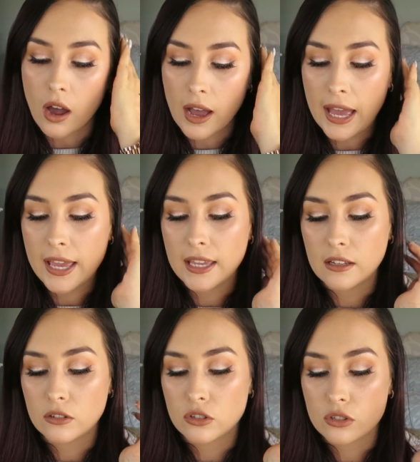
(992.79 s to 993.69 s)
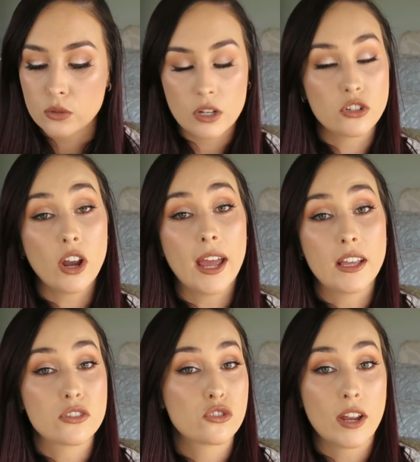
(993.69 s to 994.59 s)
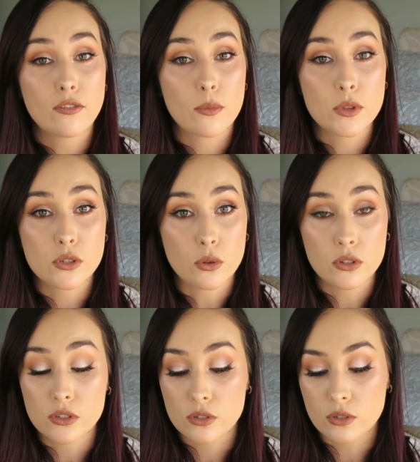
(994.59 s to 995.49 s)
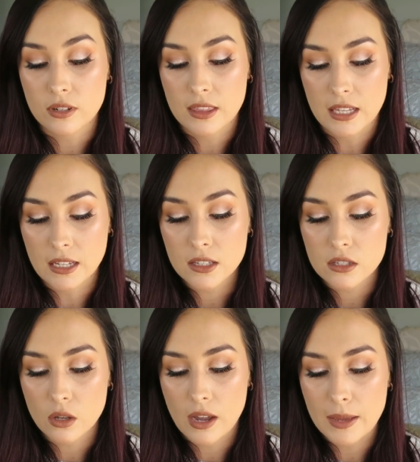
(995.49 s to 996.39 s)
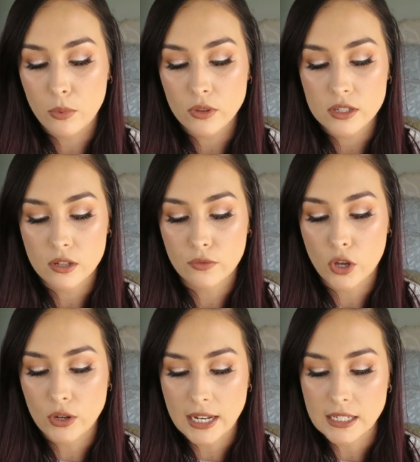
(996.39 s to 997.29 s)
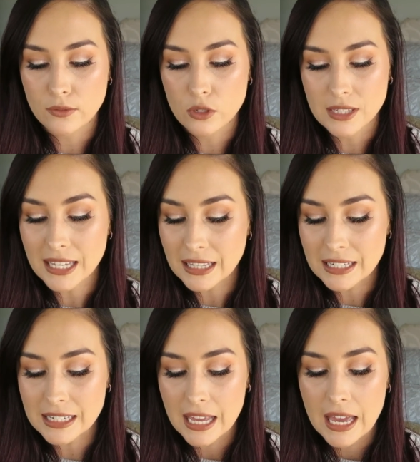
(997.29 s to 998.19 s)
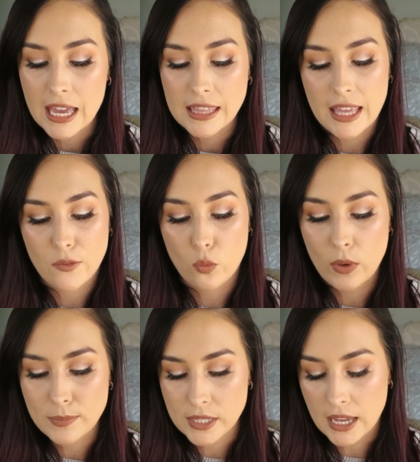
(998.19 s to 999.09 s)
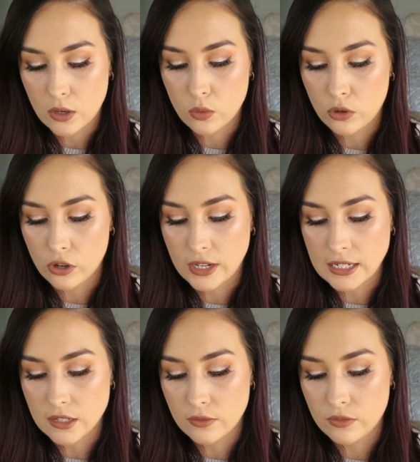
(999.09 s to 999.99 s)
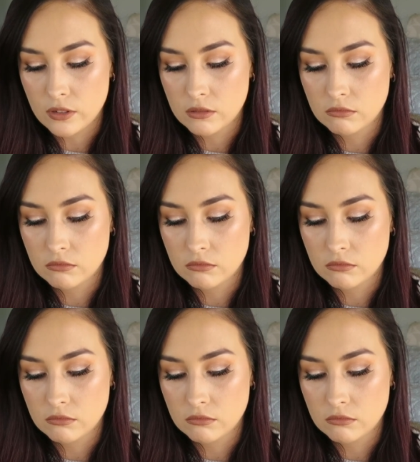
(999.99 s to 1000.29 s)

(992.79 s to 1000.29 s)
I just thought I'd try straight from the source sort of thing. So I bought this off Go Native New Zealand. They have a website called gonative.co.nz.